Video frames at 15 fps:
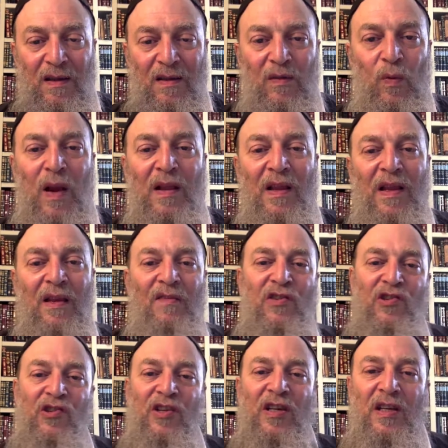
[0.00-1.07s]
dwelling of the
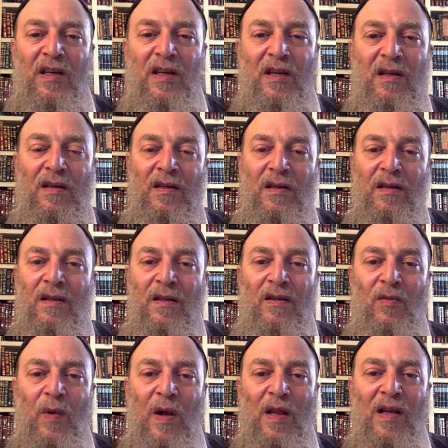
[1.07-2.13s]
Shechina, the
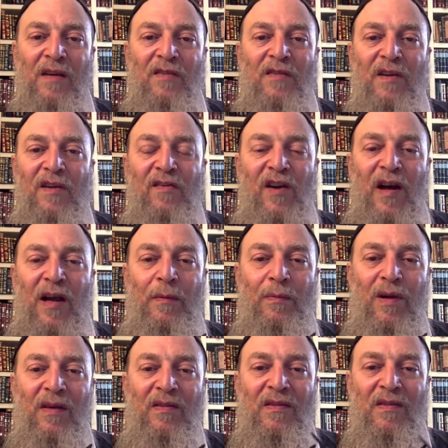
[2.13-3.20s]
dwelling of the divine
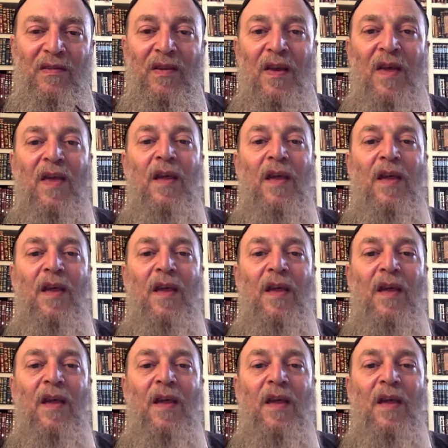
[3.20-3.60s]
presence.